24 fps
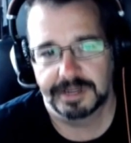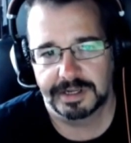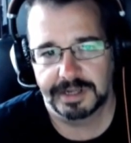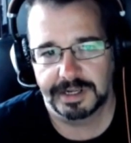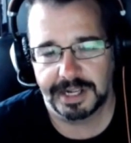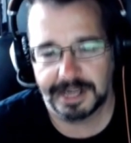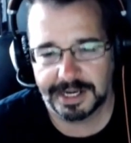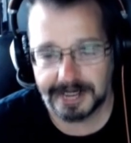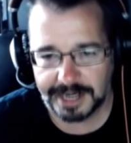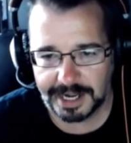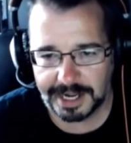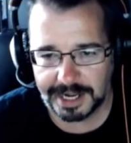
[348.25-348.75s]

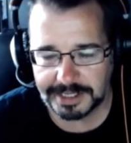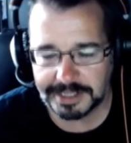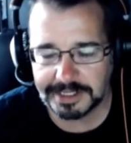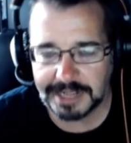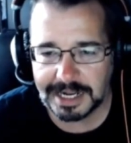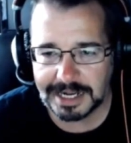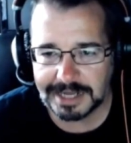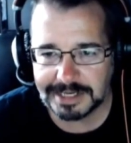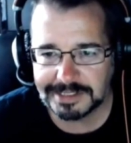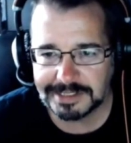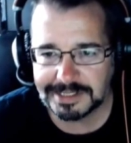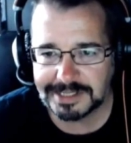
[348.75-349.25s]
and, and,
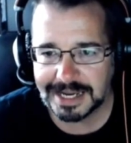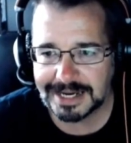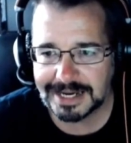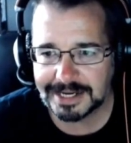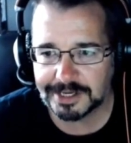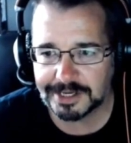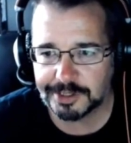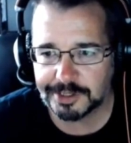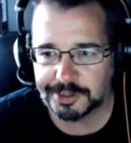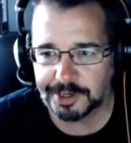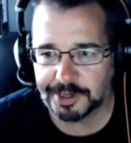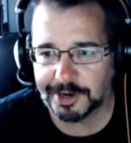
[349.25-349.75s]
and take a
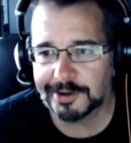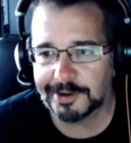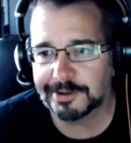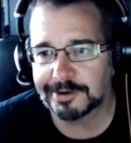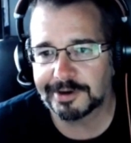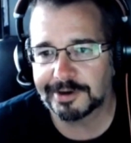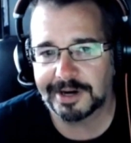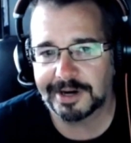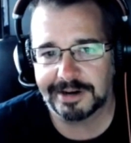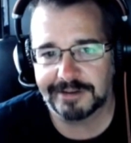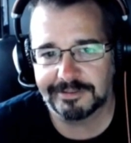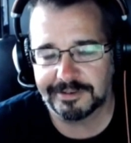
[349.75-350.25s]

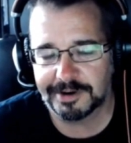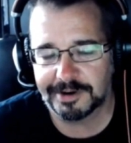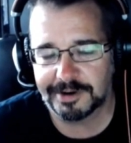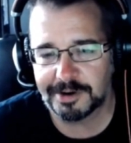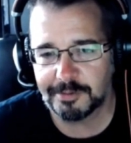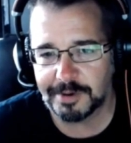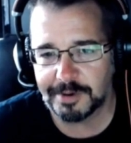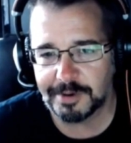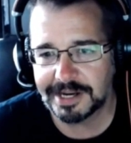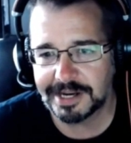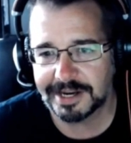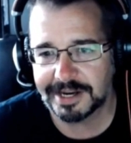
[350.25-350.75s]
dollar every
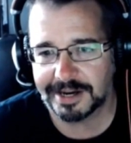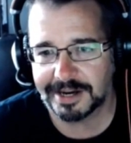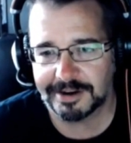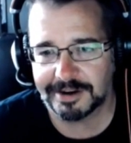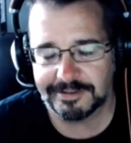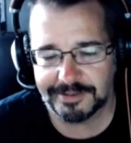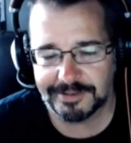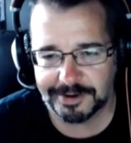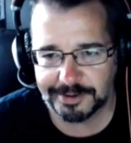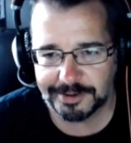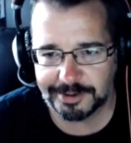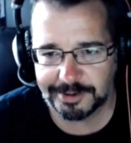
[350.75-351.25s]
week out of
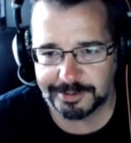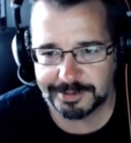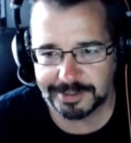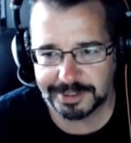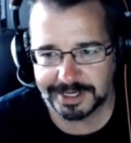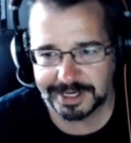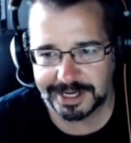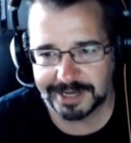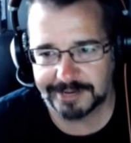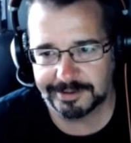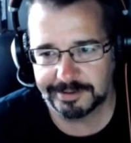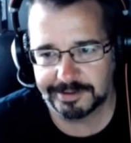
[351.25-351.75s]
all those
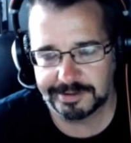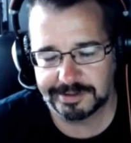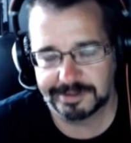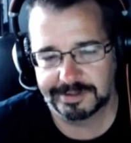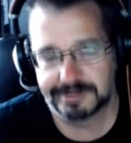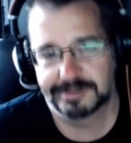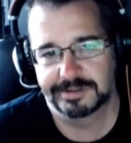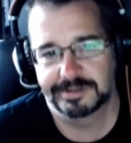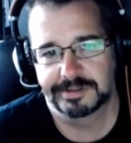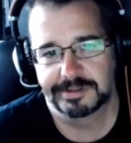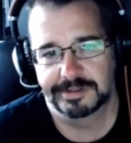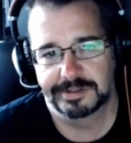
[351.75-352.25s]
accounts.
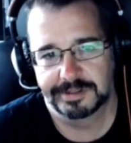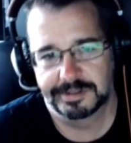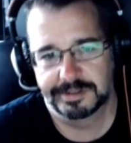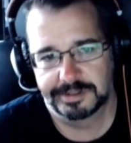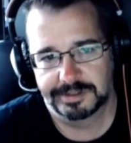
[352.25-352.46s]
Mm-hmm.